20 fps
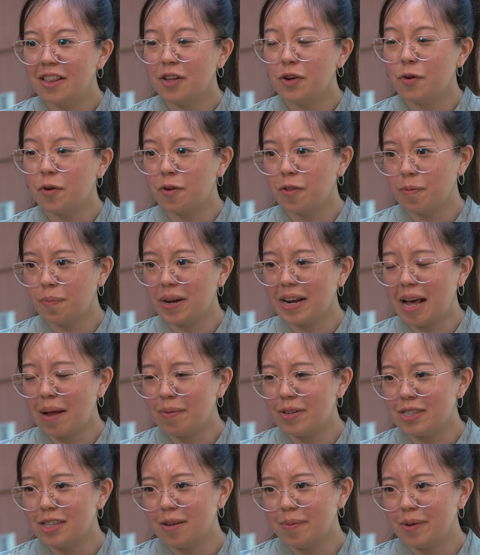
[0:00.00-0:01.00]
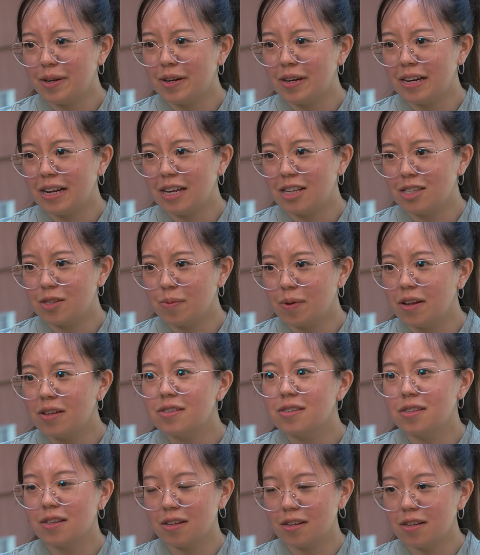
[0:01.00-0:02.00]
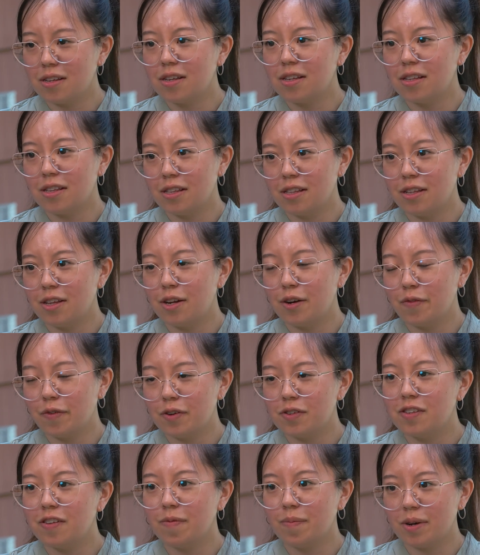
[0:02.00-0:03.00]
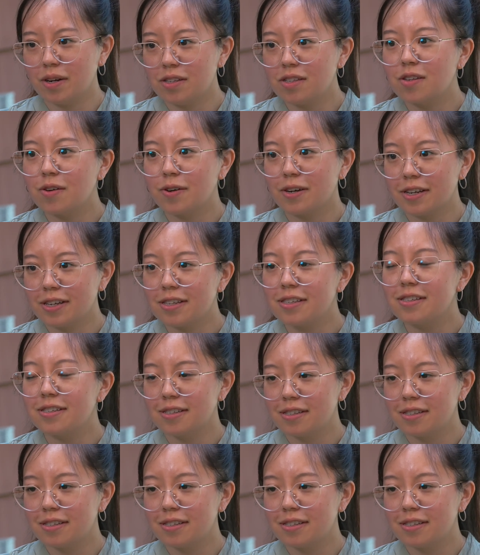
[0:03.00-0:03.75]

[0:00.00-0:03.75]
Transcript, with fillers: the North Minneapolis community as well as the, the University of Minnesota.